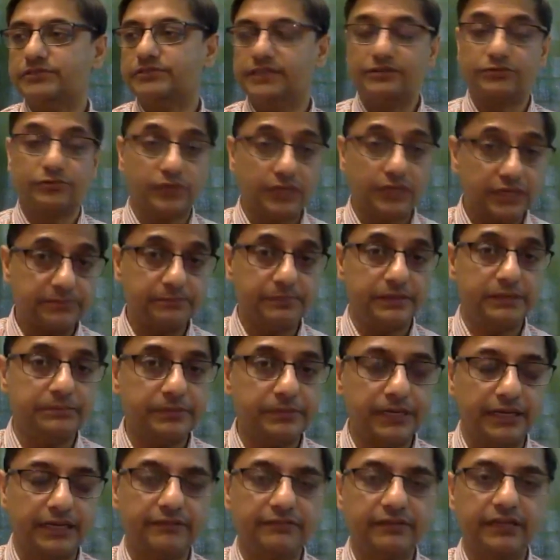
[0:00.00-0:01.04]
There were
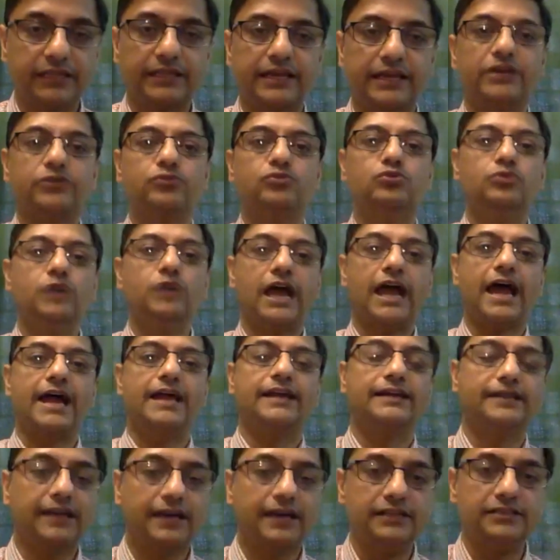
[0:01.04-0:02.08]
people living there who
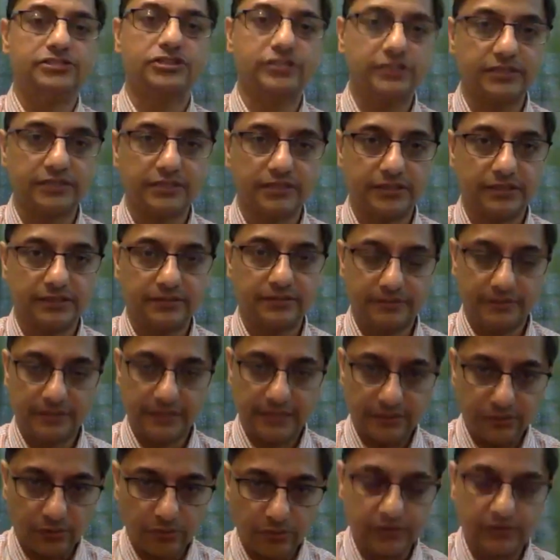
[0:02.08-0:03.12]
had culture,
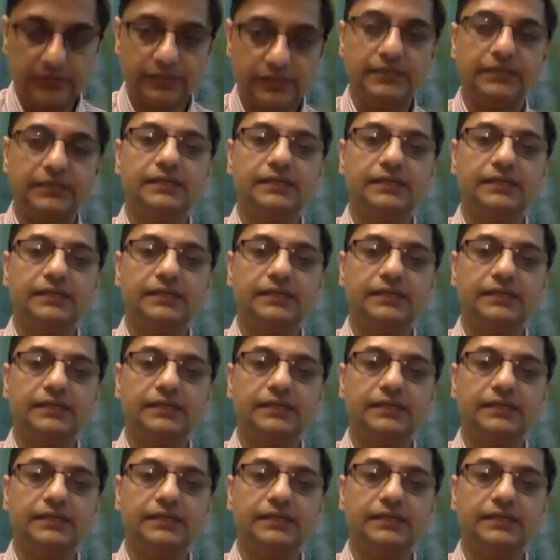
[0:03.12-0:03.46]
their own